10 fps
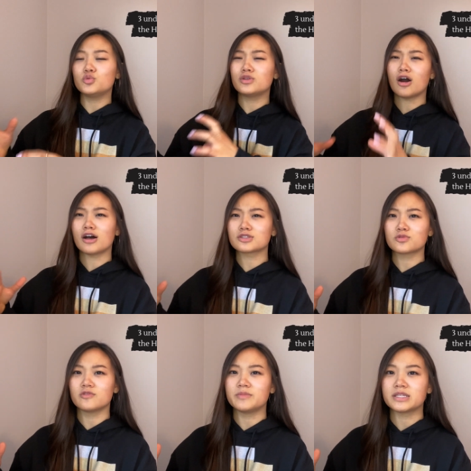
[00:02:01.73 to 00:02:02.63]
the Haas
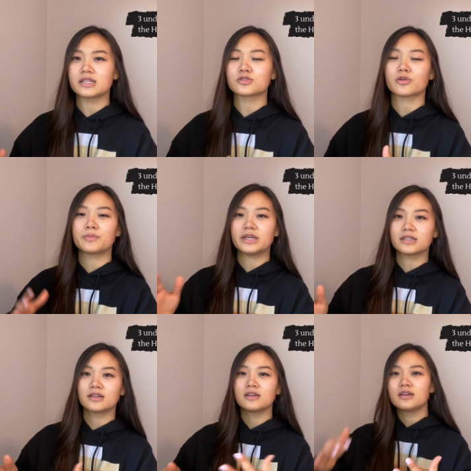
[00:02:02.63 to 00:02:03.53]
School of Business or
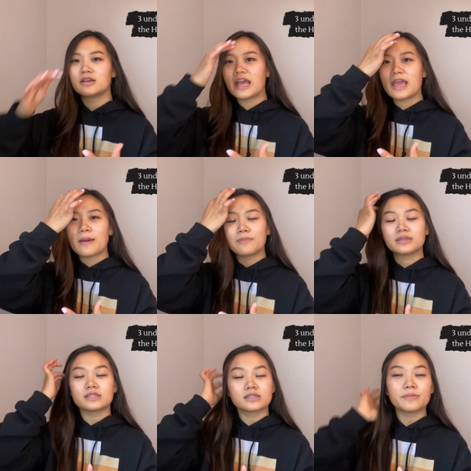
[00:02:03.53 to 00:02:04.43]
being a
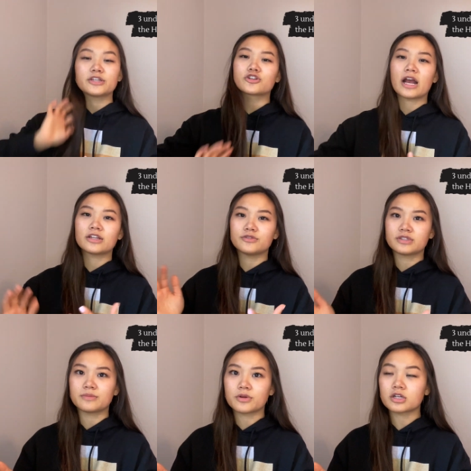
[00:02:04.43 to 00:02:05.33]
business major at
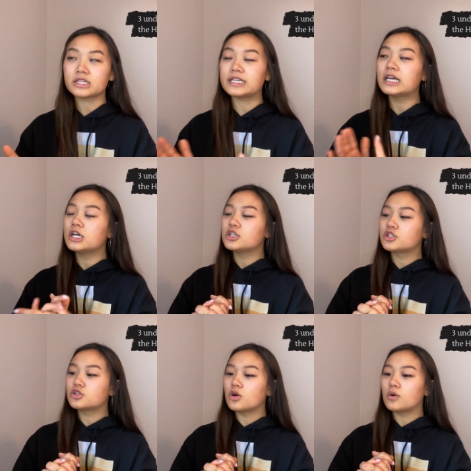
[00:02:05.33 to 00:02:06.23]
UC Berkeley.
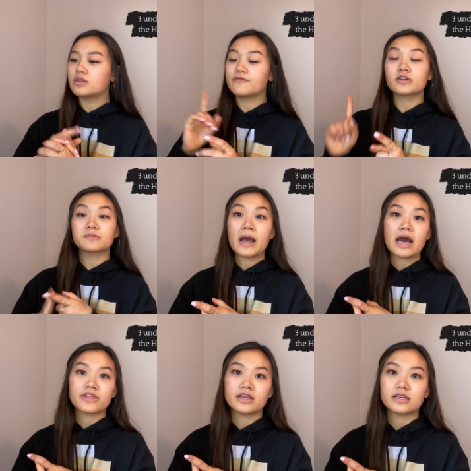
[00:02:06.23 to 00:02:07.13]
So the first
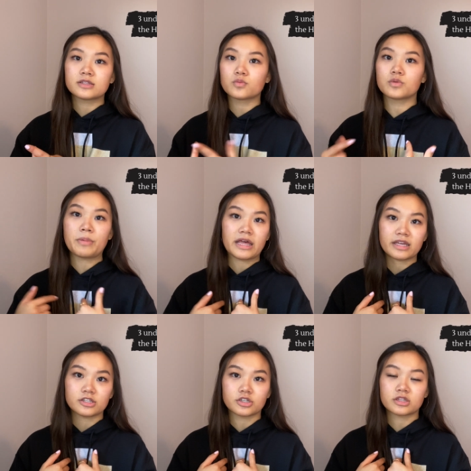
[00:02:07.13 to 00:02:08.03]
path is the path I
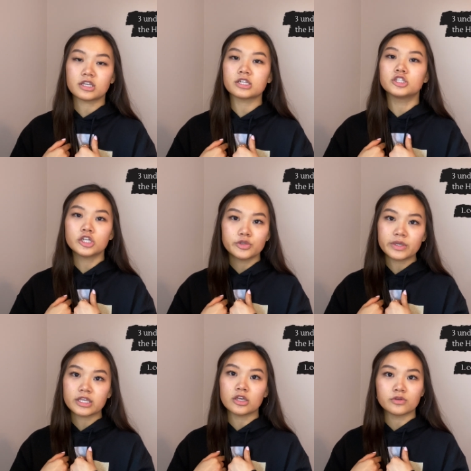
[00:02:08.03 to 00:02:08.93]
took, the
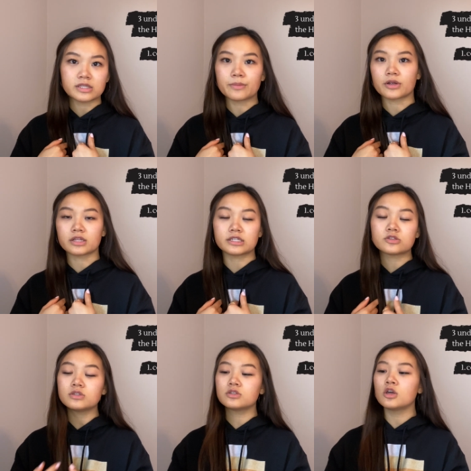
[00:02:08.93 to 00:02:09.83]
continuing UC Berkeley
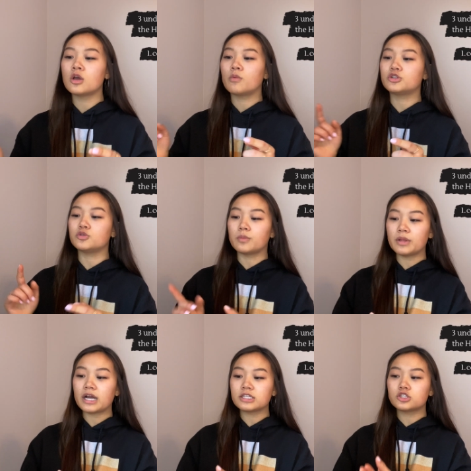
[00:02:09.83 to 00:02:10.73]
student, which you
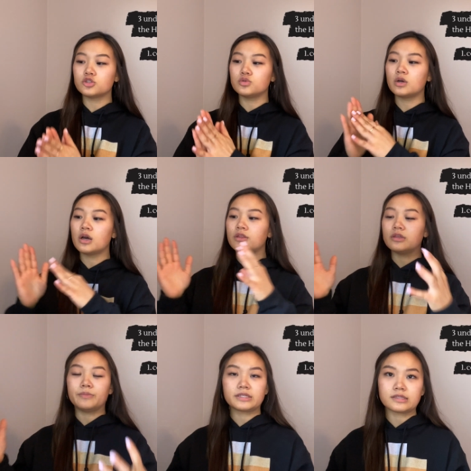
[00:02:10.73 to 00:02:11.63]
apply to the
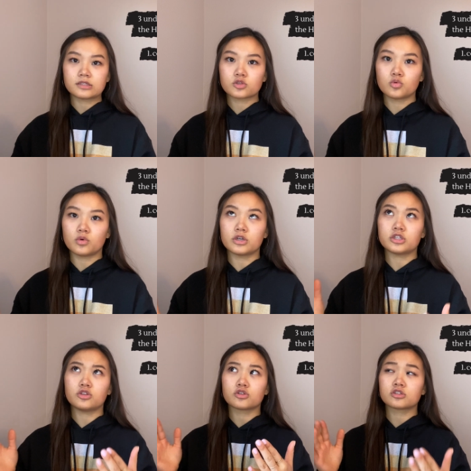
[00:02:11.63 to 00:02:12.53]
business school
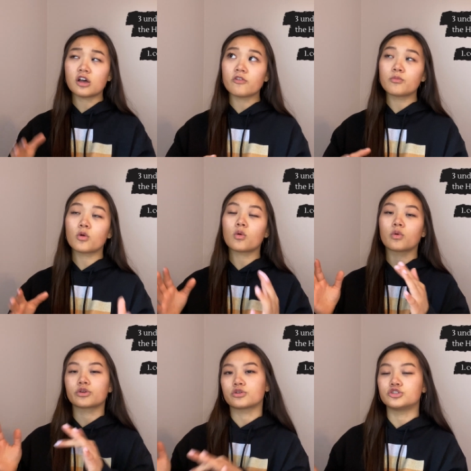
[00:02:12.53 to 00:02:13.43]
your sophomore or
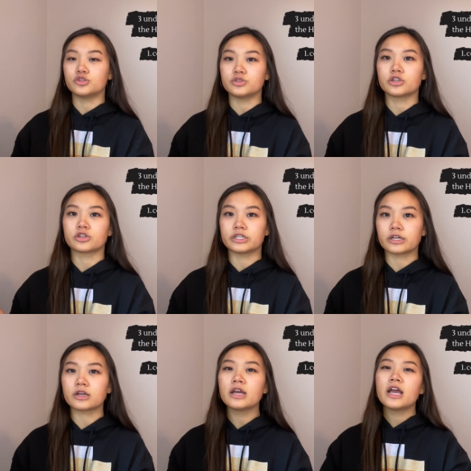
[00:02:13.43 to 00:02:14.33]
your junior
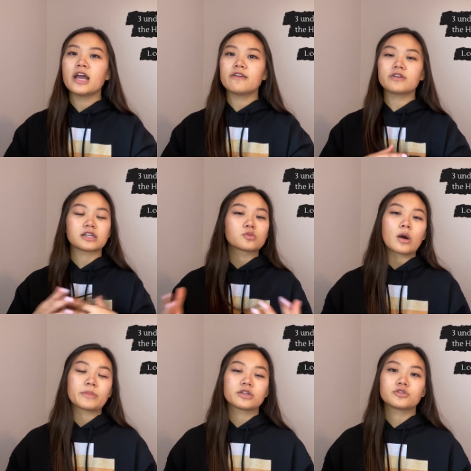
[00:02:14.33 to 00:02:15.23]
year. If you guys want
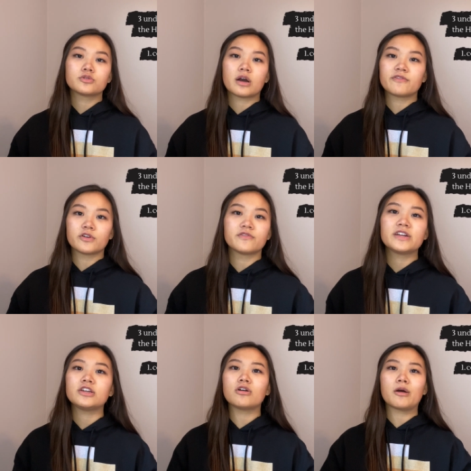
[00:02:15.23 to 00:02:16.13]
me to do a full
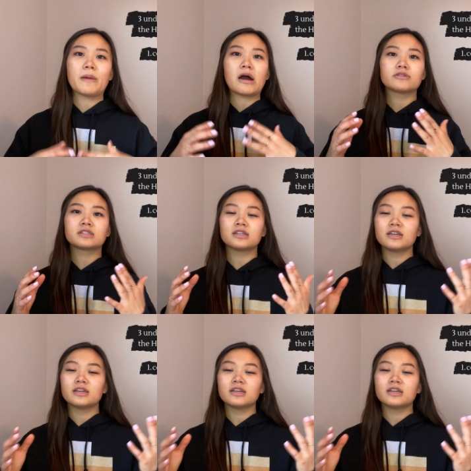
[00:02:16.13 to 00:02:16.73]
video about